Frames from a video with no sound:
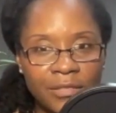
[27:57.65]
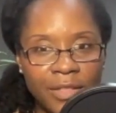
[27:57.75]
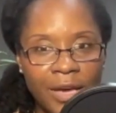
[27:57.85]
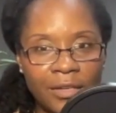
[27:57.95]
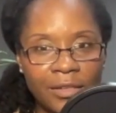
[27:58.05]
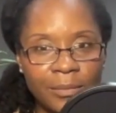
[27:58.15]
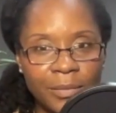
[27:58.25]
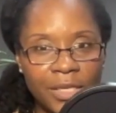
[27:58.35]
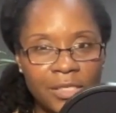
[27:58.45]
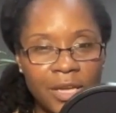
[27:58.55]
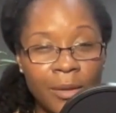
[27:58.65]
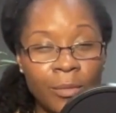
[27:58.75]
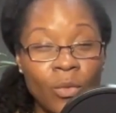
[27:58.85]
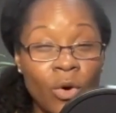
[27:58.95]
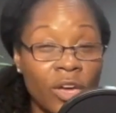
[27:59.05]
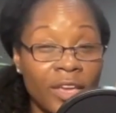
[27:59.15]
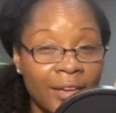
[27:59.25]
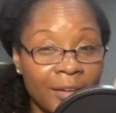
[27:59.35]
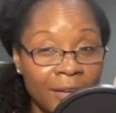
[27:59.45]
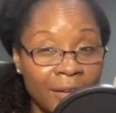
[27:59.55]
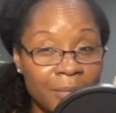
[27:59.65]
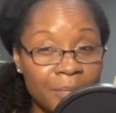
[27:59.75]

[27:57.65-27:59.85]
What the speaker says: that because I am walking in it.